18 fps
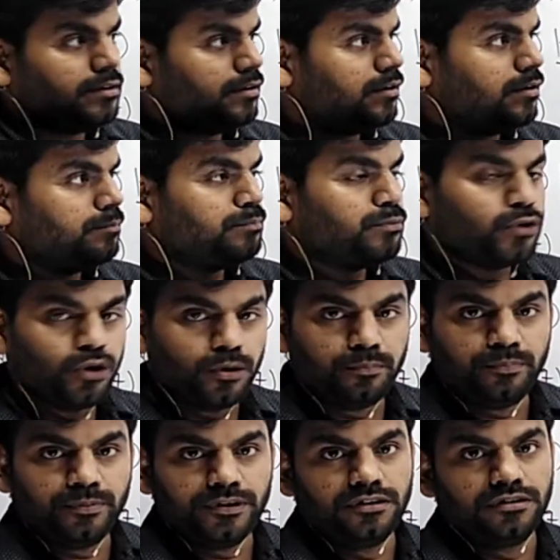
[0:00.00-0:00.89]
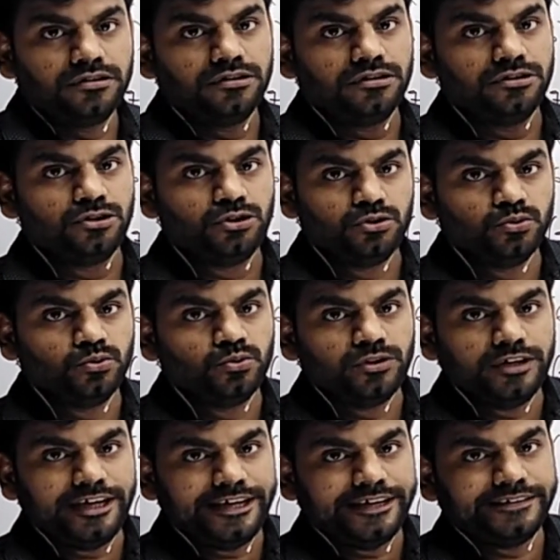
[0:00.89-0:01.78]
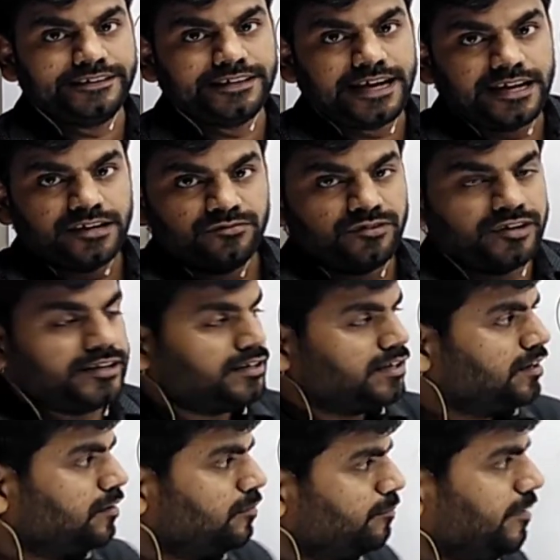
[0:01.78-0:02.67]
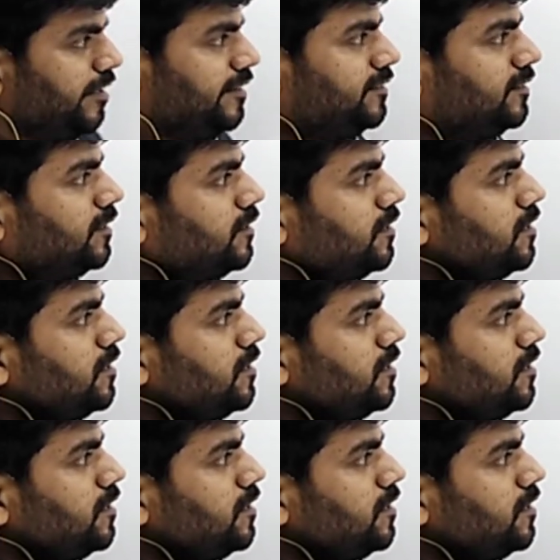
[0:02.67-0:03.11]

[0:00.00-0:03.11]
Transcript: prop, 2 eth and 1 meth.